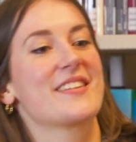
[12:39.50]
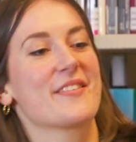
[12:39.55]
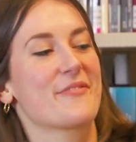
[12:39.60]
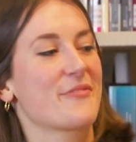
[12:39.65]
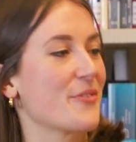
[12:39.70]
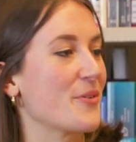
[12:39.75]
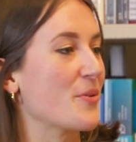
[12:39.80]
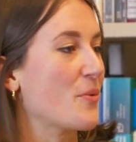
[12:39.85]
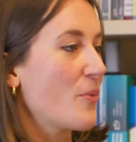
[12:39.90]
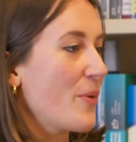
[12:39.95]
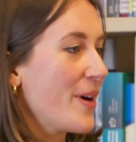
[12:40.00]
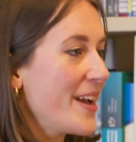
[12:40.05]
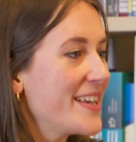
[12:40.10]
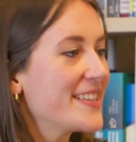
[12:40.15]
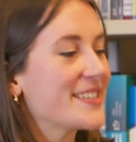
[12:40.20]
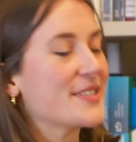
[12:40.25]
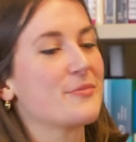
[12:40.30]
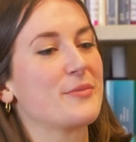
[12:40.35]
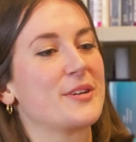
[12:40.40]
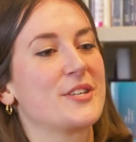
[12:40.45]
different
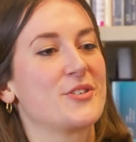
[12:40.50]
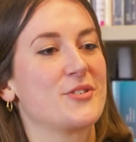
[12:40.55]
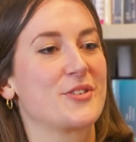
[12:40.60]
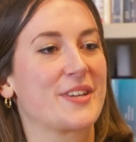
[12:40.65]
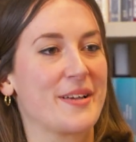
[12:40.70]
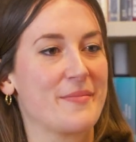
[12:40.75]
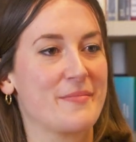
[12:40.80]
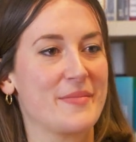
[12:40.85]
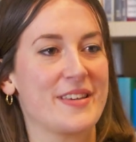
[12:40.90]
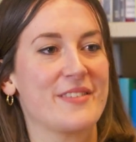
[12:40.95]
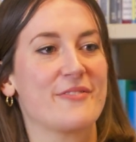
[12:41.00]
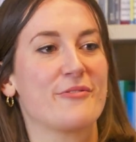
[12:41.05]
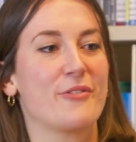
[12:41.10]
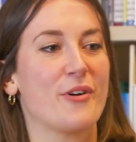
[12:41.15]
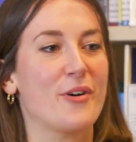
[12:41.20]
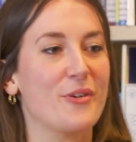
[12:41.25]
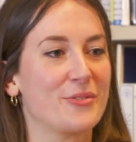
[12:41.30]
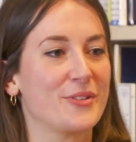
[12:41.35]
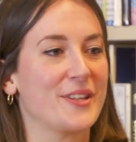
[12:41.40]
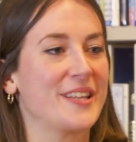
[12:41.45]
ways in which you can be
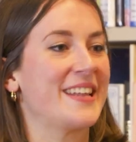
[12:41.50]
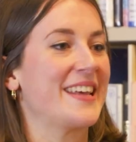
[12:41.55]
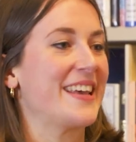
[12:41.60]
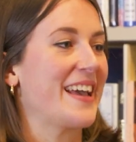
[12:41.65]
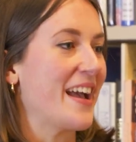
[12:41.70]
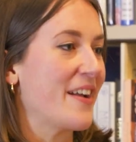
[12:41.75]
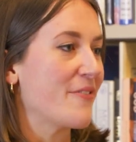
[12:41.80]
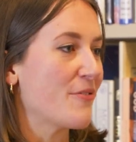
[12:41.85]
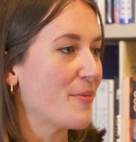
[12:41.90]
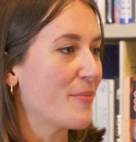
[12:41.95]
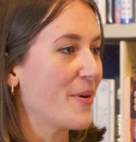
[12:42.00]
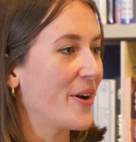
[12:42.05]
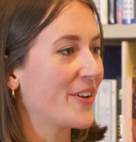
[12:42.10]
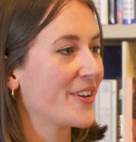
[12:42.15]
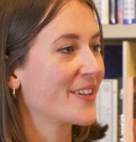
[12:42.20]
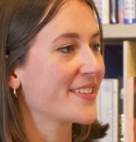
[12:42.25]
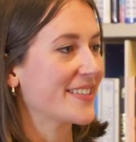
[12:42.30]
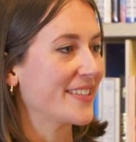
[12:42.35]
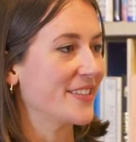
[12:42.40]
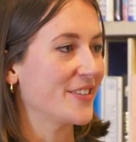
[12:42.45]
involved in AI and robotics,